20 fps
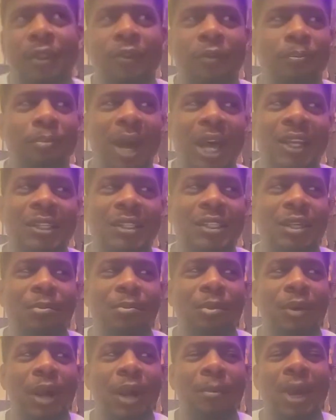by
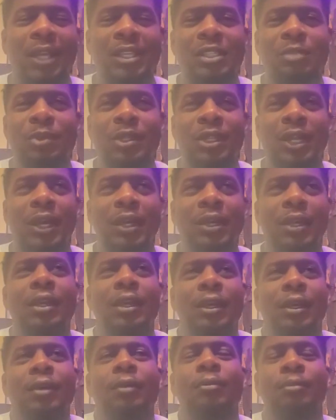December, I might just be like,
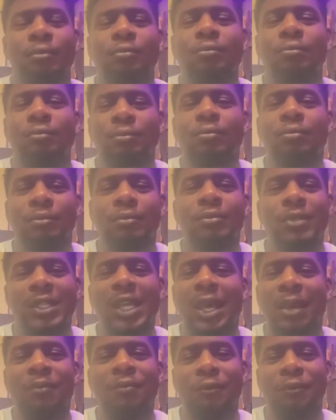yeah,
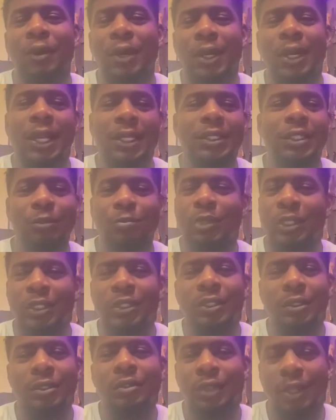same four that I just
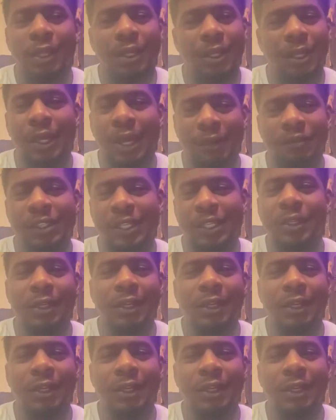mentioned. Like, yeah, I've seen